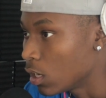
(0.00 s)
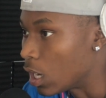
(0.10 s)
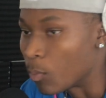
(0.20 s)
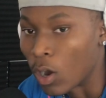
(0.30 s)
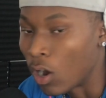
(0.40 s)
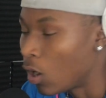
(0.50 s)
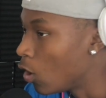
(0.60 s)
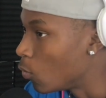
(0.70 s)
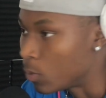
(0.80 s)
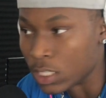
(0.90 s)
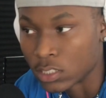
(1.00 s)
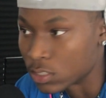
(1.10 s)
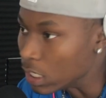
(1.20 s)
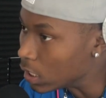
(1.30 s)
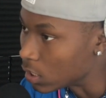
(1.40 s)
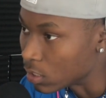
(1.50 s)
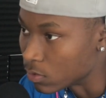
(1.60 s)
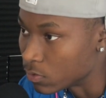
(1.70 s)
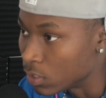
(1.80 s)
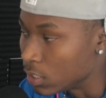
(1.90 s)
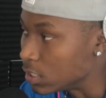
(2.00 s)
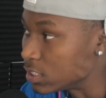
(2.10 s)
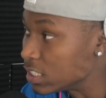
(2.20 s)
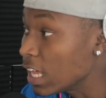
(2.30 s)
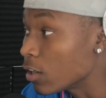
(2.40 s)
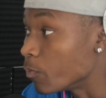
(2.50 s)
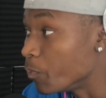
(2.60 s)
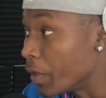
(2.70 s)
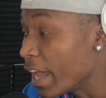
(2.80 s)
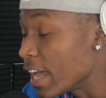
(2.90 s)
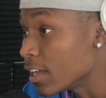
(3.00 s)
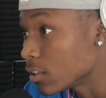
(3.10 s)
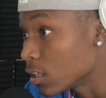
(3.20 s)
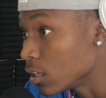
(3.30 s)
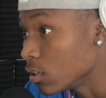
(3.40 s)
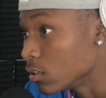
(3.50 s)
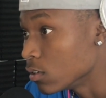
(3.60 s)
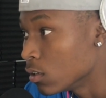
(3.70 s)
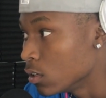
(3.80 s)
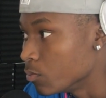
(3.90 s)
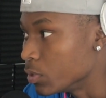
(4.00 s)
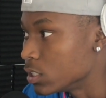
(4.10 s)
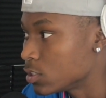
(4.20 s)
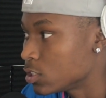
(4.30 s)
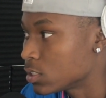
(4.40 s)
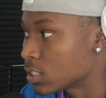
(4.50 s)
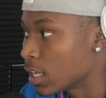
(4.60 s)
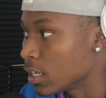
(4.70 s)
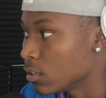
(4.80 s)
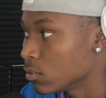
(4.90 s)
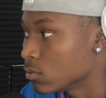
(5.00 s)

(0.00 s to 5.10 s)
I'm always thinking left. It's not a bad thing, but it's just like,